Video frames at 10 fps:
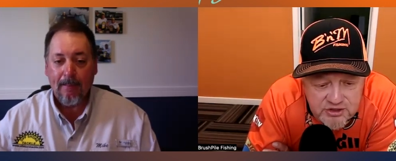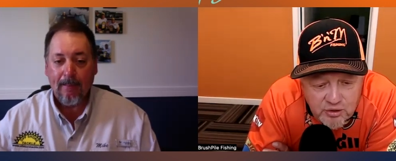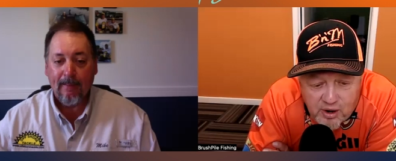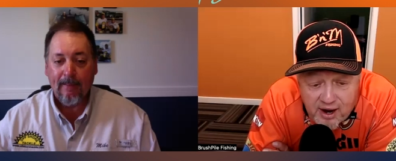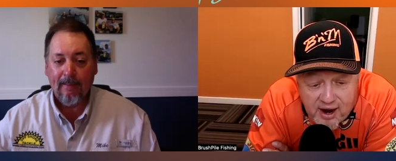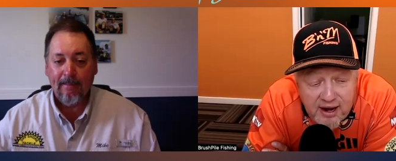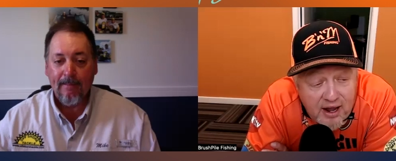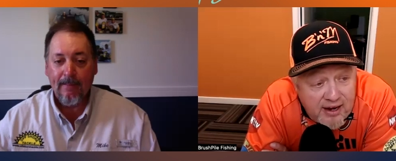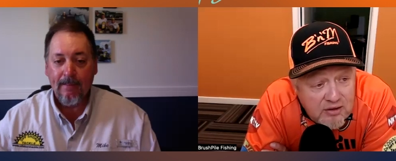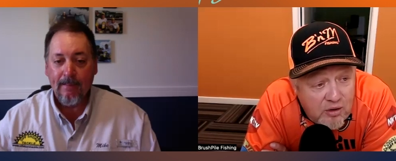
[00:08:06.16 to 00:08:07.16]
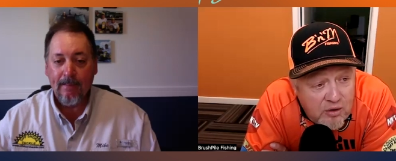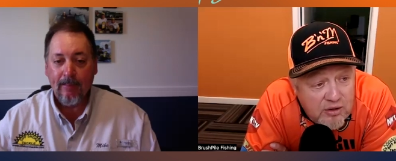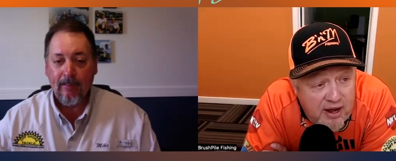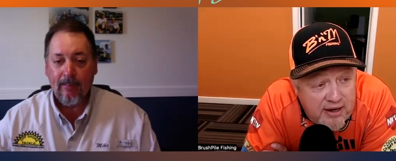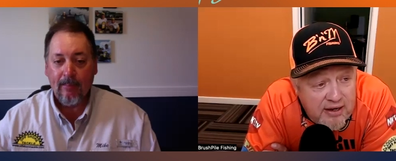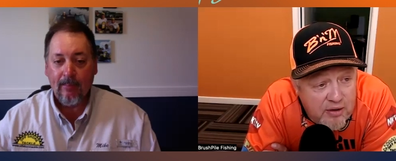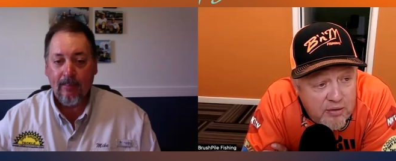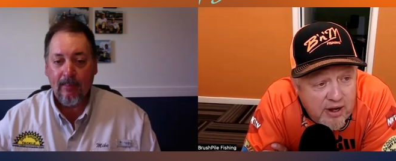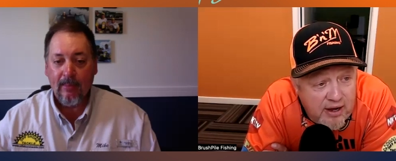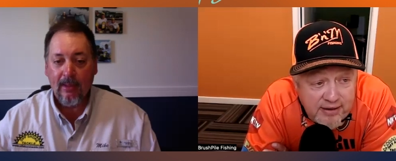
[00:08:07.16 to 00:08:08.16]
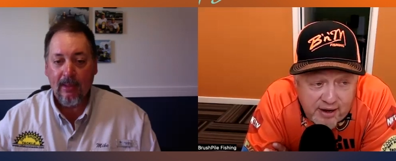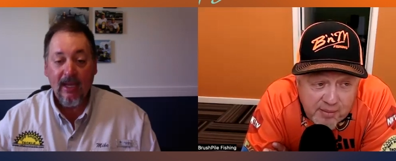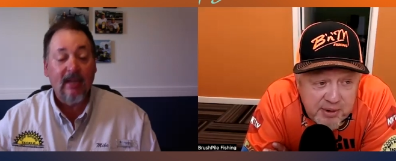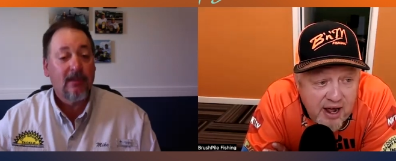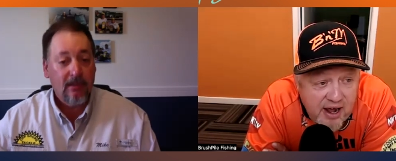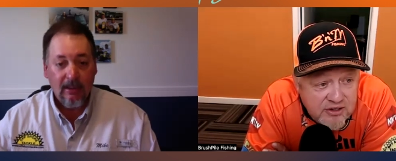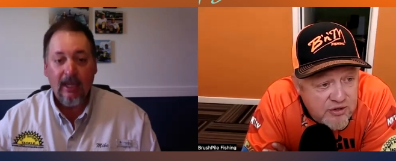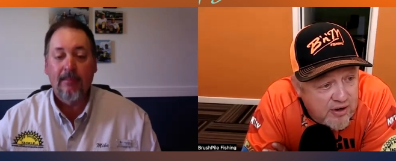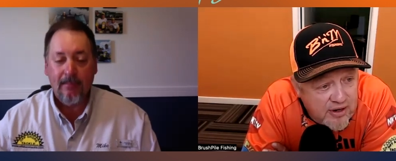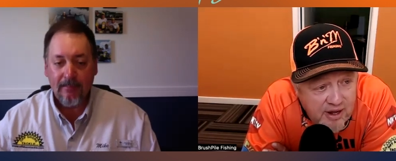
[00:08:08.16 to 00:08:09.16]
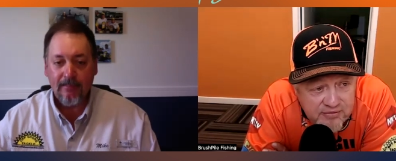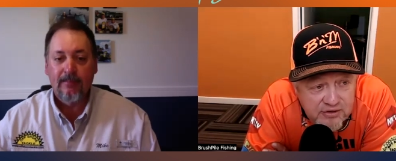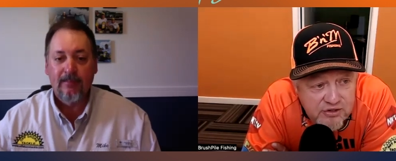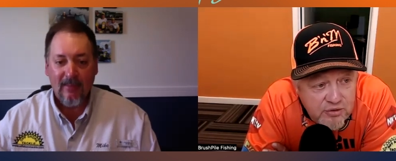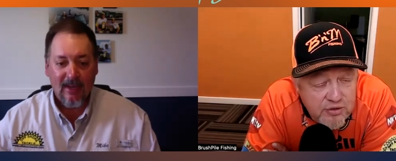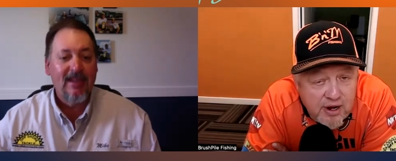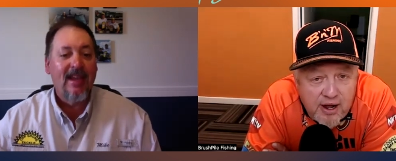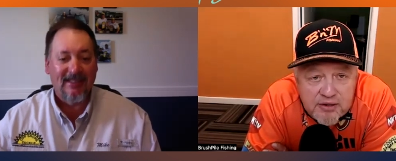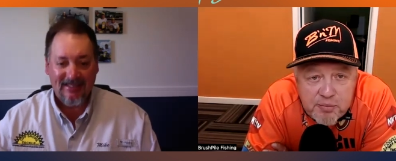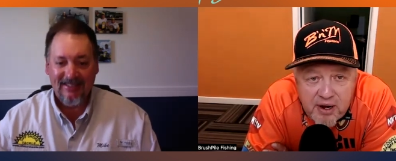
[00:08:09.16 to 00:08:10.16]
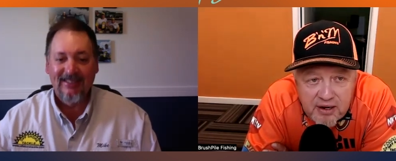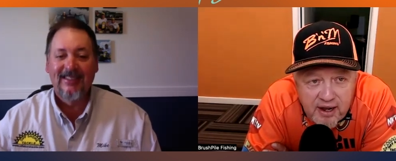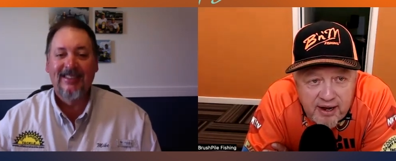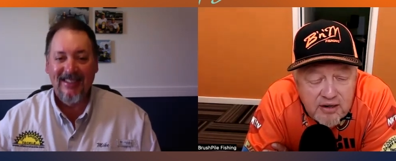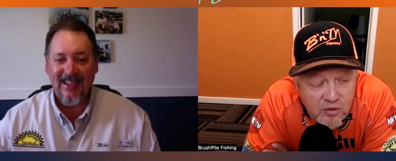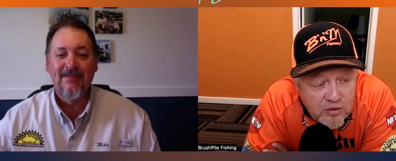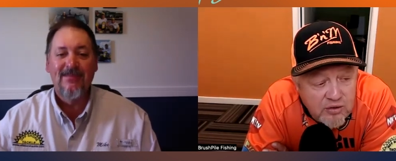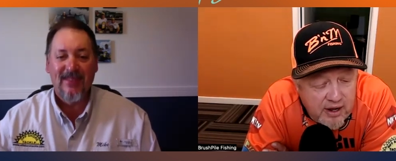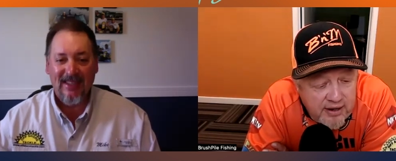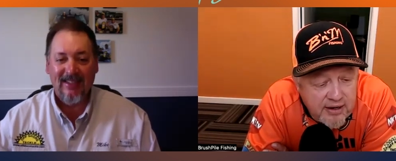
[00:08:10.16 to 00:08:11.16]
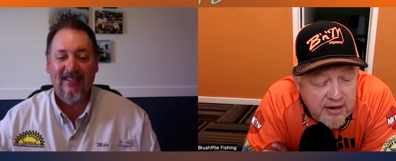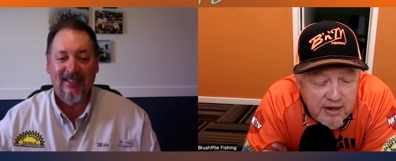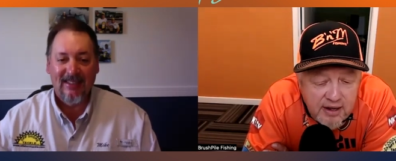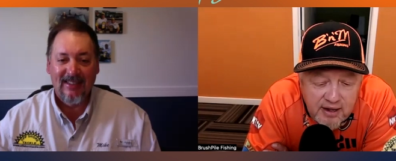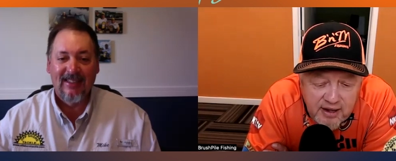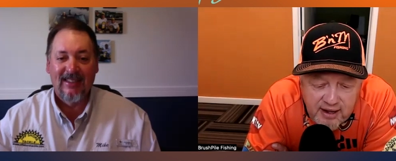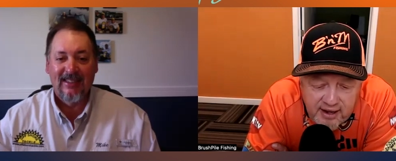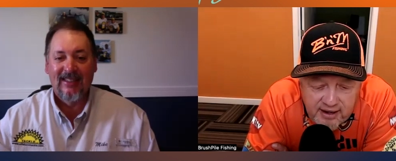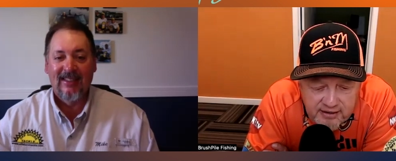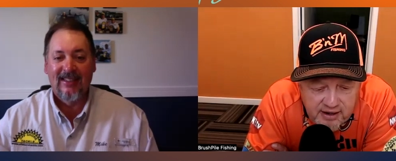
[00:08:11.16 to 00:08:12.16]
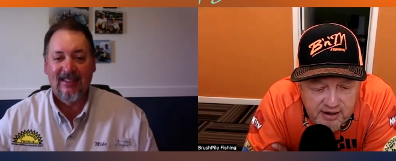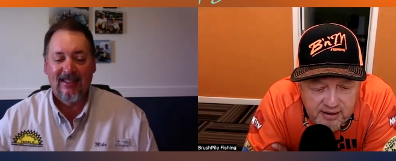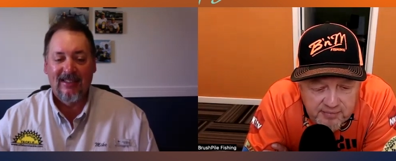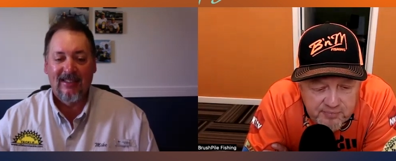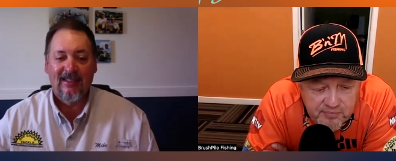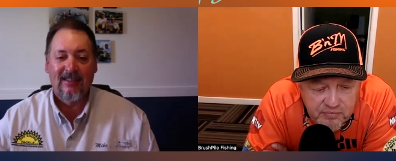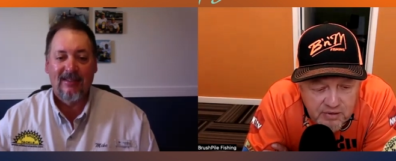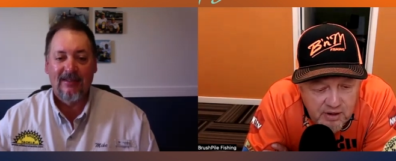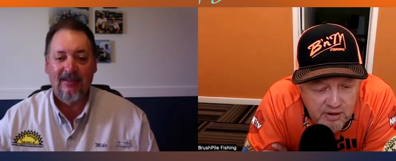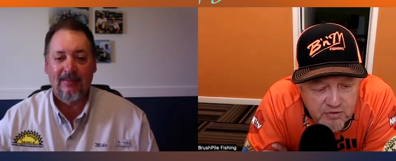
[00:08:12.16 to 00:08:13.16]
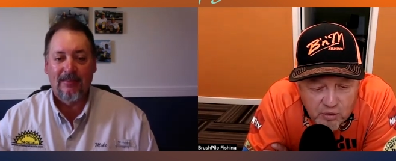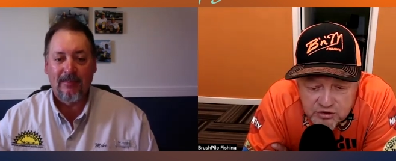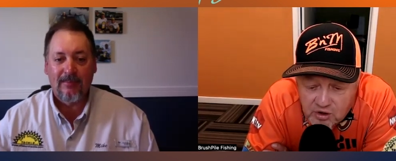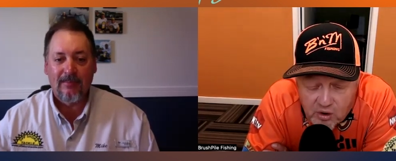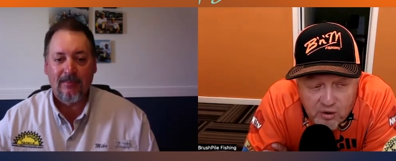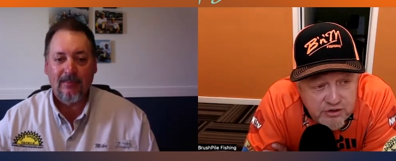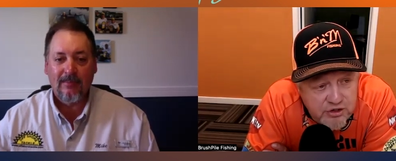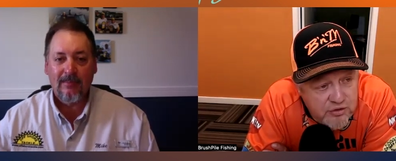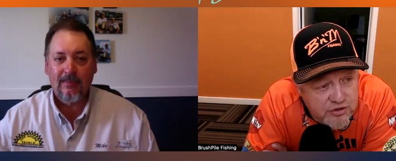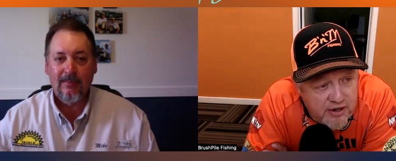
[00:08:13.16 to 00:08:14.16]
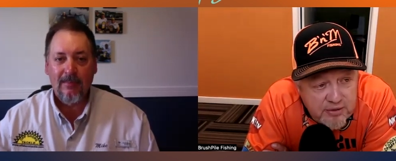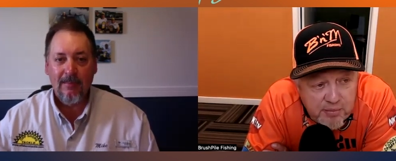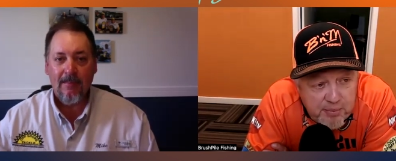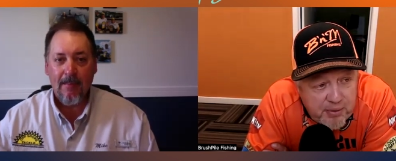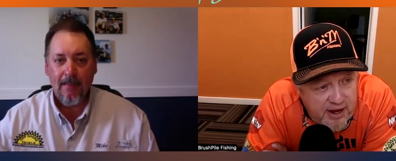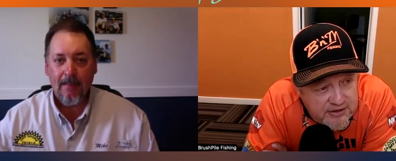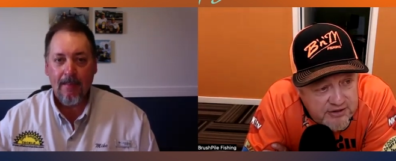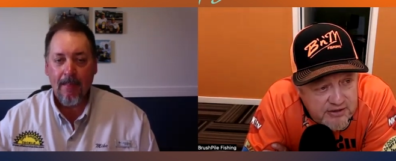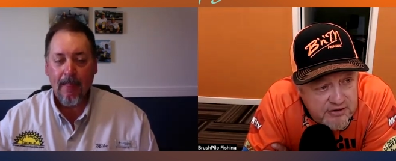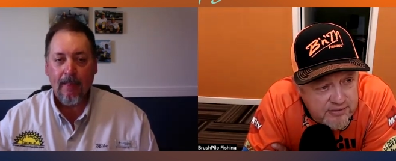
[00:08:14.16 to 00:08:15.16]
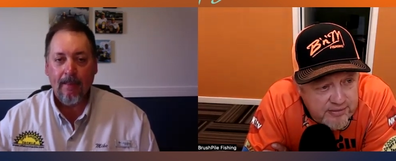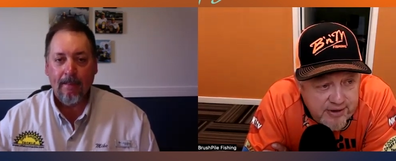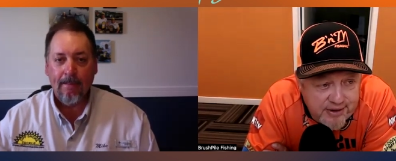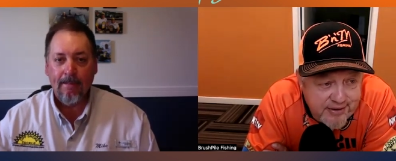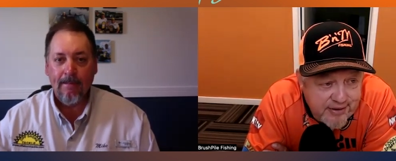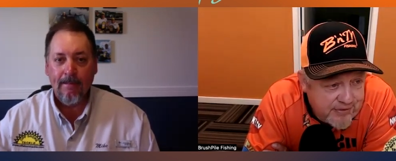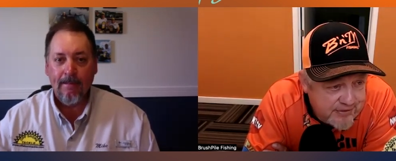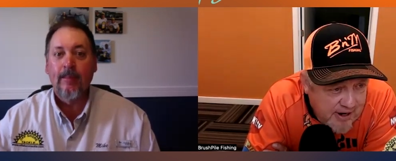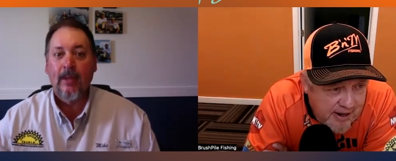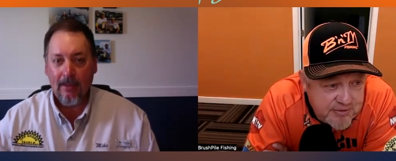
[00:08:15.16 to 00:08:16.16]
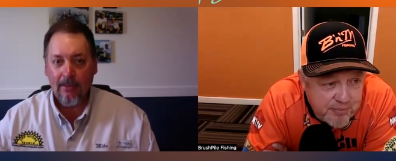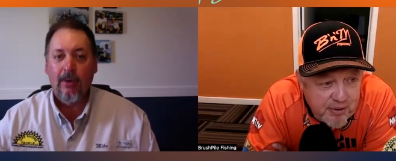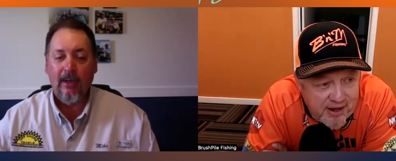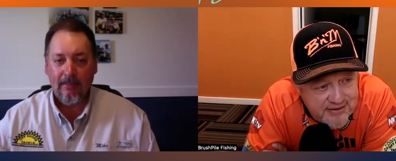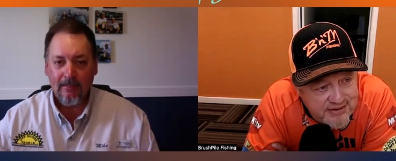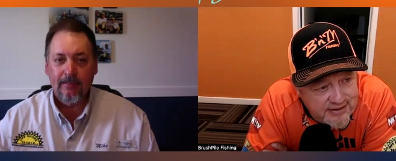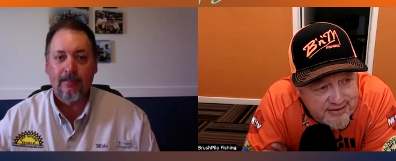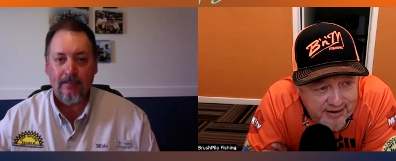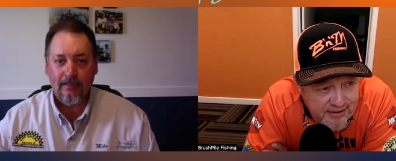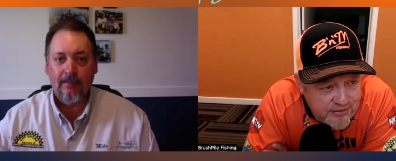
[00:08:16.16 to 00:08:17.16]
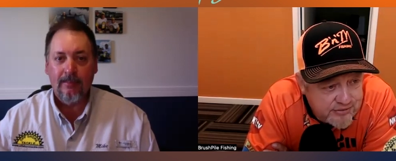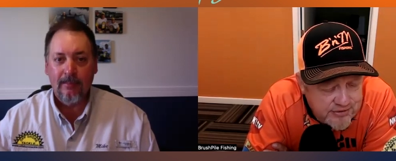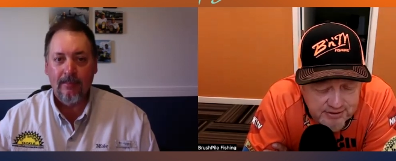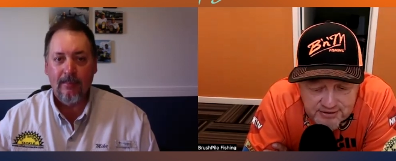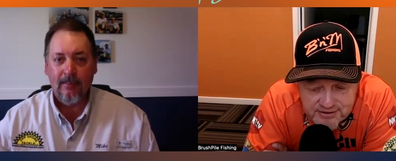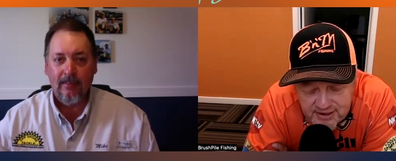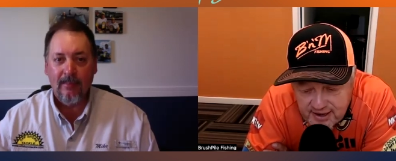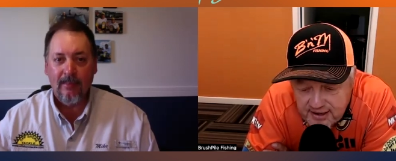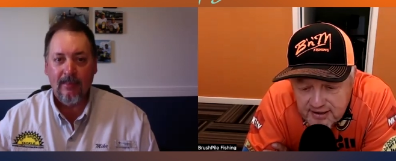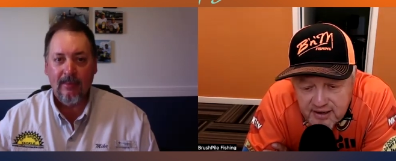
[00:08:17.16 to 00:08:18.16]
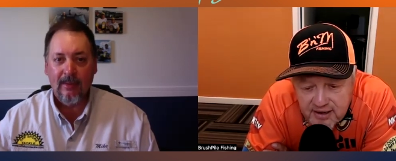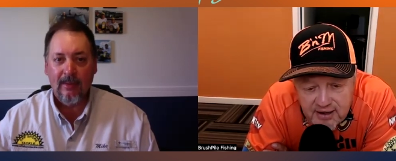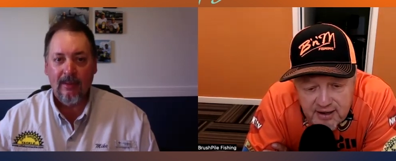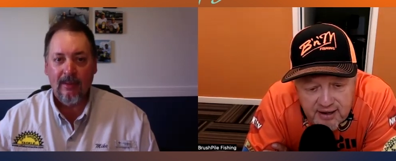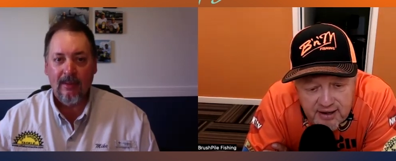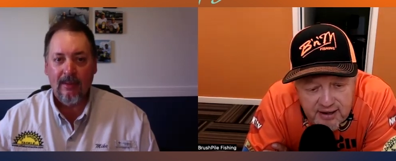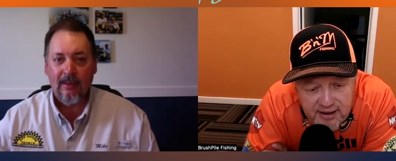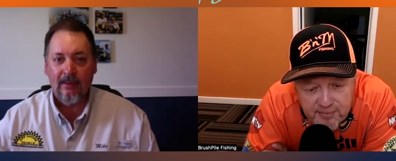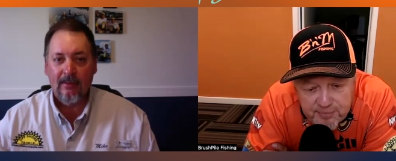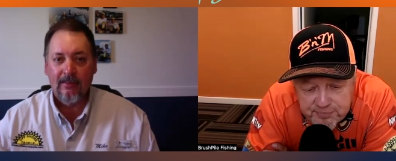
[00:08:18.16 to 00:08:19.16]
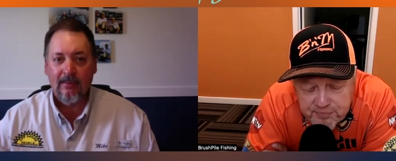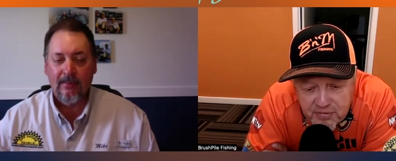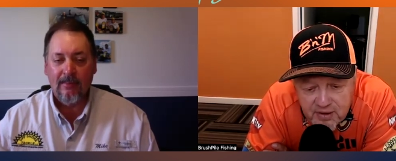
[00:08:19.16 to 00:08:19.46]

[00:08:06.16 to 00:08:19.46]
Speaker 1: so I, I, like long lining. Okay. Now yes, I'm a dock yeah. shooter. I love shooting docks, yes. but I like long yeah. lining. And uh, of course, always use nothing but plastics. Okay. Different types right. of plastic tails and this and that. Um,